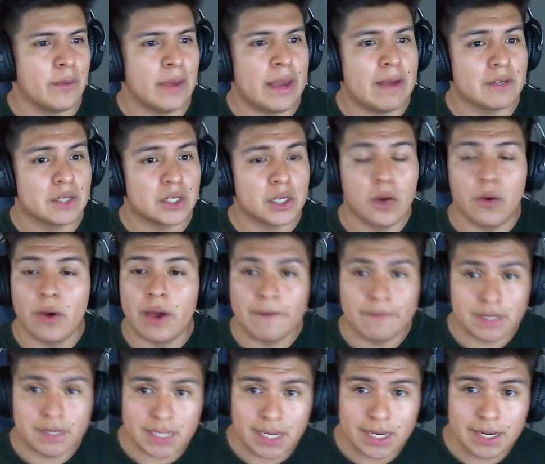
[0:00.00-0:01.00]
We have
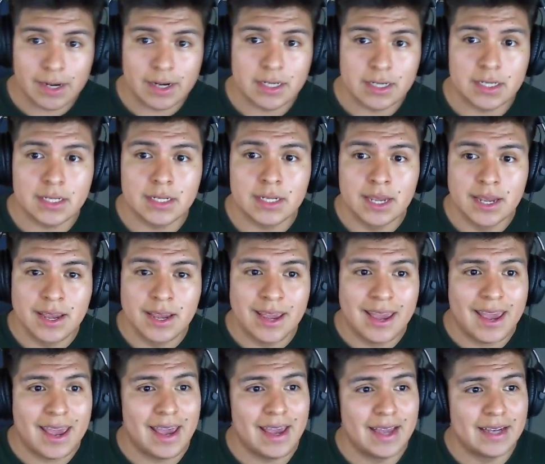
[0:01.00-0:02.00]
Shohei for 10 years
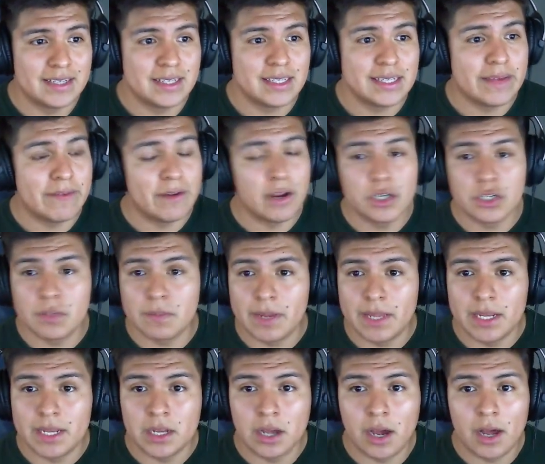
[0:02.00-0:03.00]
and $700
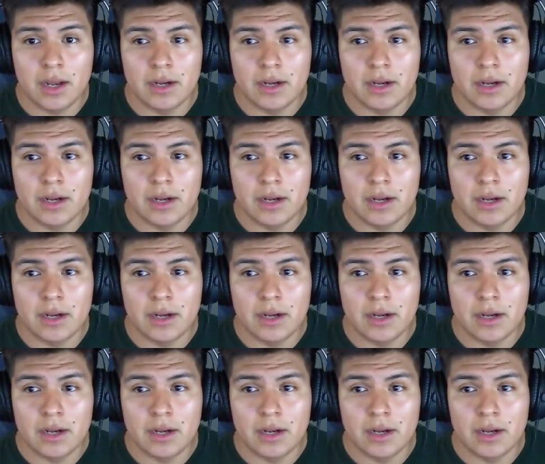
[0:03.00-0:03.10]
million,